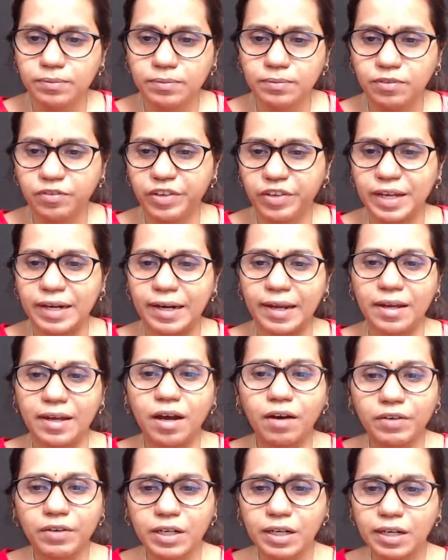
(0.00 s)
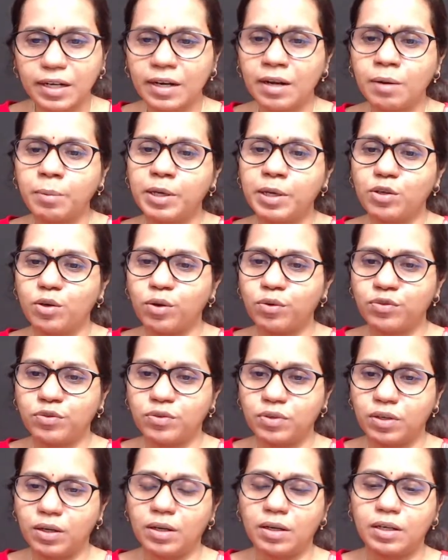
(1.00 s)
where I cover a little bit
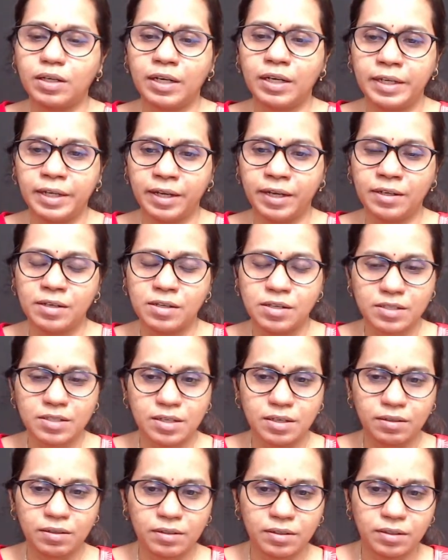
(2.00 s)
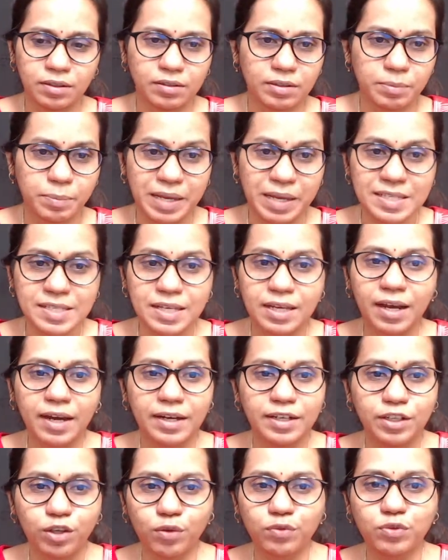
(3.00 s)
of containers and the basic
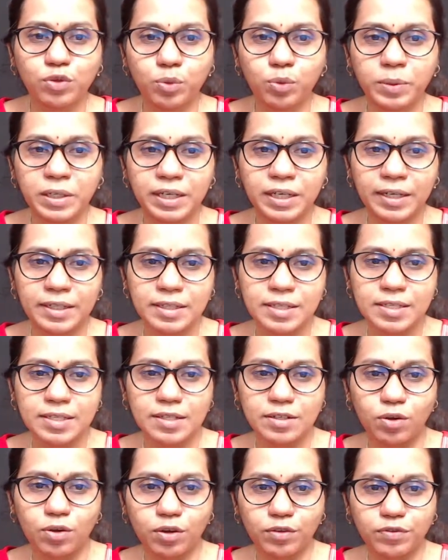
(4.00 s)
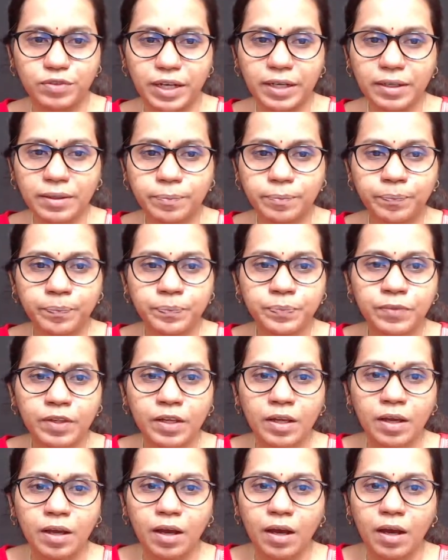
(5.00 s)
idea of Kubernetes and all of that.
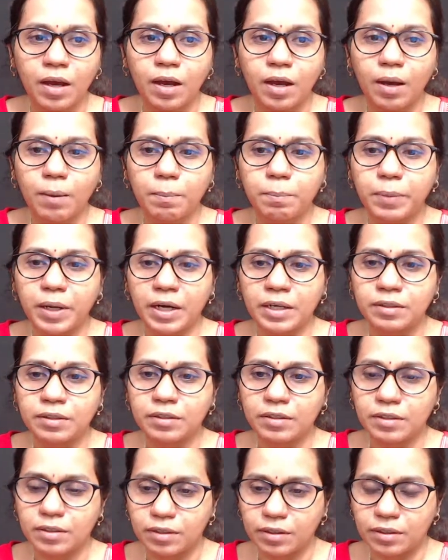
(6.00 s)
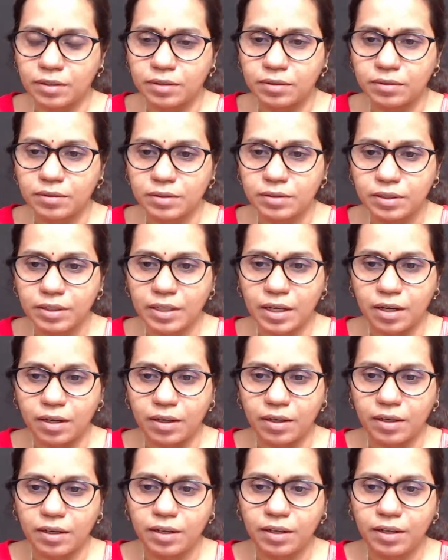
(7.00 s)
But yeah,
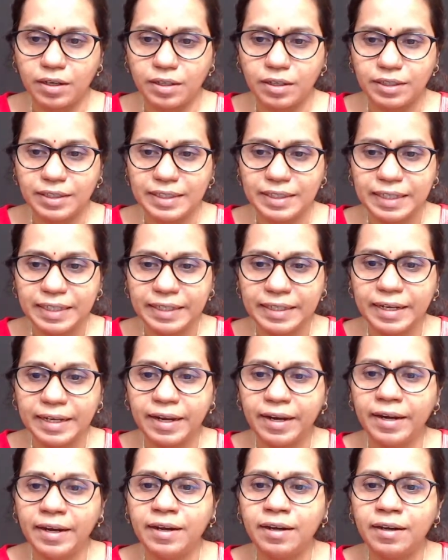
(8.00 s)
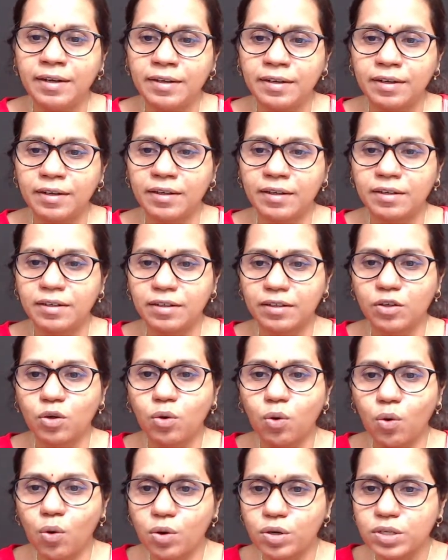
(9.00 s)
detailed
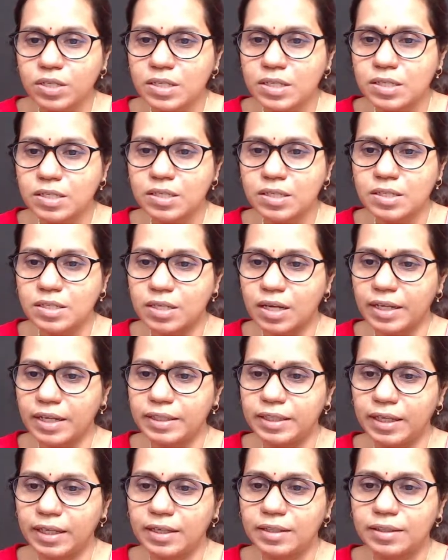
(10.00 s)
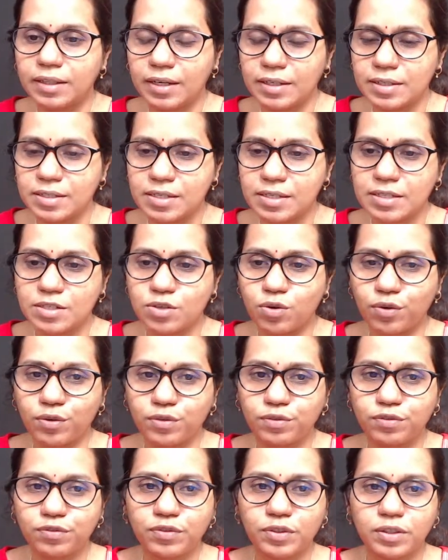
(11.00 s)
course, I think that is sort
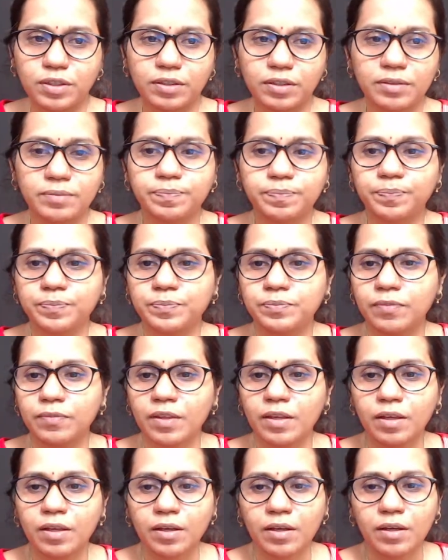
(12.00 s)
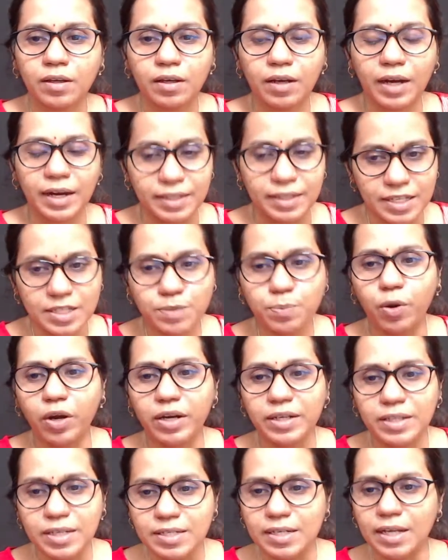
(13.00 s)
of, at this
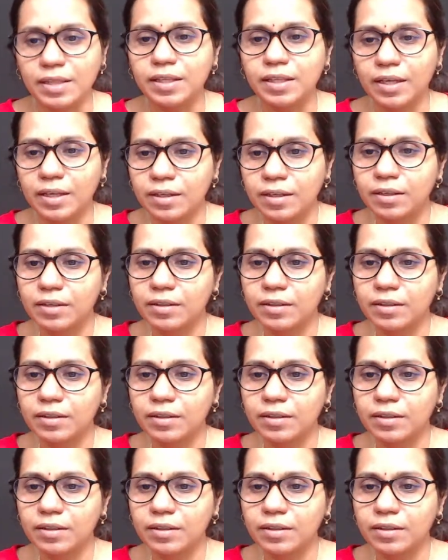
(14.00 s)
point there's nothing